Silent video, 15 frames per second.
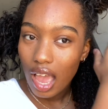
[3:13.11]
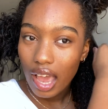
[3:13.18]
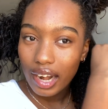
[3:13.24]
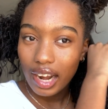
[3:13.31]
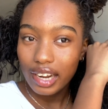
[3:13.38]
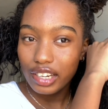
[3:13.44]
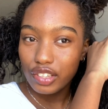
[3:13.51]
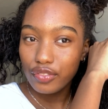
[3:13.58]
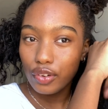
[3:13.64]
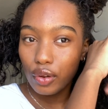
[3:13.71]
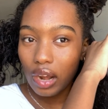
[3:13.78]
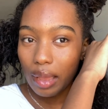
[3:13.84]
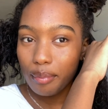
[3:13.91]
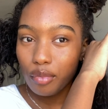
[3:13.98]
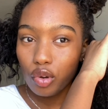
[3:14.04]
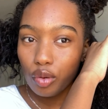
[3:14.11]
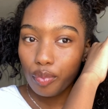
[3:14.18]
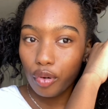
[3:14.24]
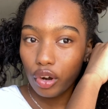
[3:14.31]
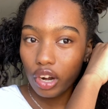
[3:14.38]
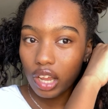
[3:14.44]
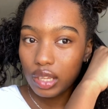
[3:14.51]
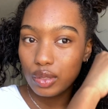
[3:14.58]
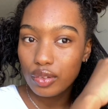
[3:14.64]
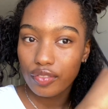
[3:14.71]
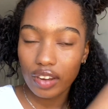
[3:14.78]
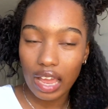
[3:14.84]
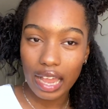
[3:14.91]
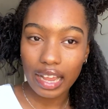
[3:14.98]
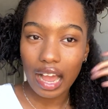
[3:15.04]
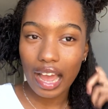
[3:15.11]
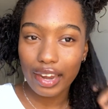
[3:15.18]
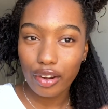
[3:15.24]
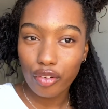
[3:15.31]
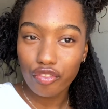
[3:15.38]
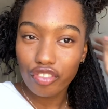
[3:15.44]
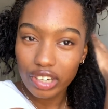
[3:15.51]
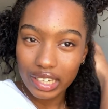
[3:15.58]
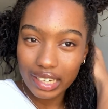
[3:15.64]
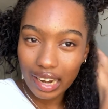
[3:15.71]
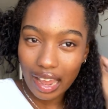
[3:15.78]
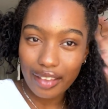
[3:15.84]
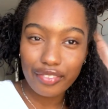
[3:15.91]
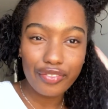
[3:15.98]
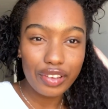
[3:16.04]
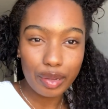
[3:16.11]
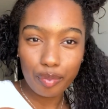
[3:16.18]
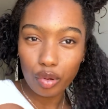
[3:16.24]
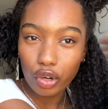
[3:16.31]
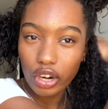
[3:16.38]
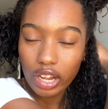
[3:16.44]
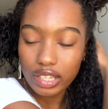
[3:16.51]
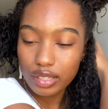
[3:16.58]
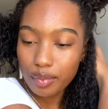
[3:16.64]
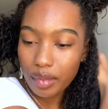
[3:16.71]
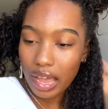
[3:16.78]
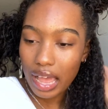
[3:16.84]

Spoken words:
And I just feel like more products with like, I don't really like thick products in my